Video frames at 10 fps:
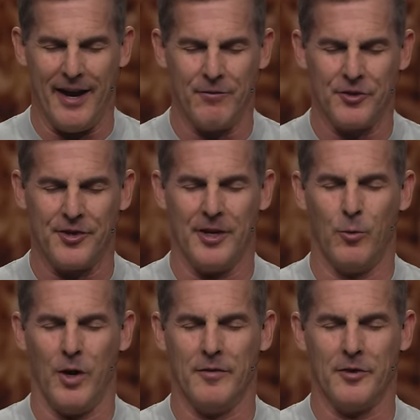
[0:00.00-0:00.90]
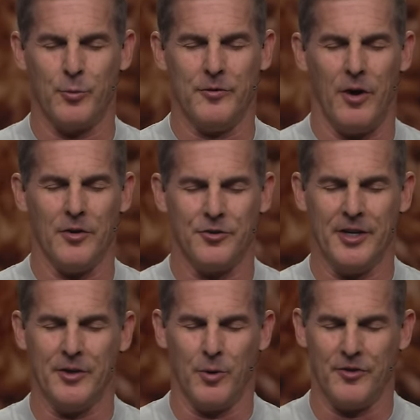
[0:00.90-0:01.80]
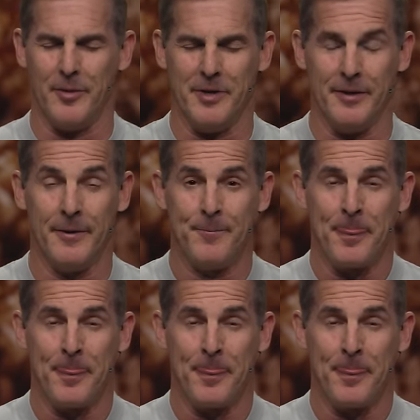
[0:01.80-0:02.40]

every single one of us, we've all sinned. What does that mean?